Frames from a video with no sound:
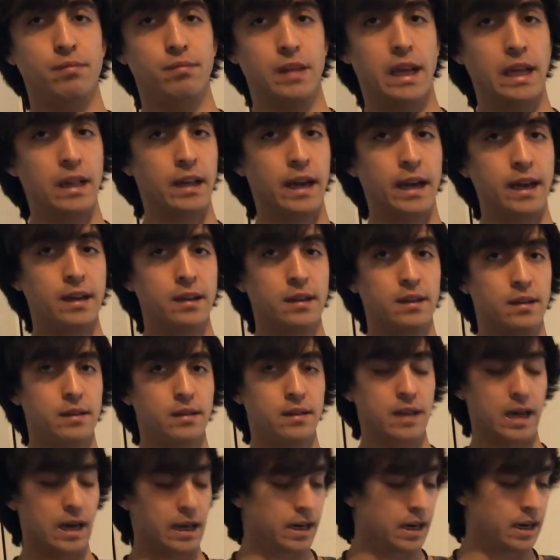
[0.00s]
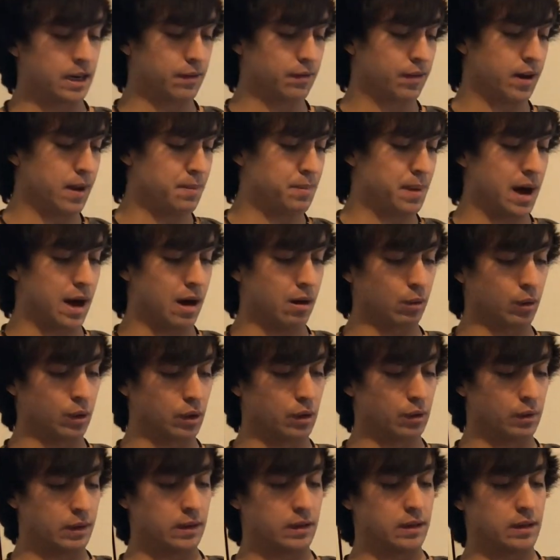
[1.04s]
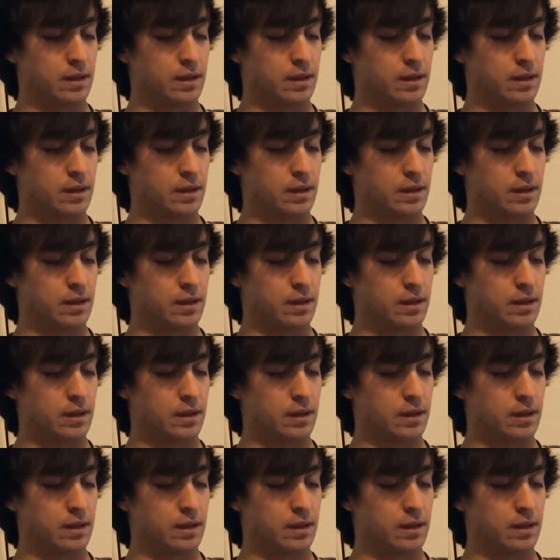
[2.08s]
They like that kind of high power going to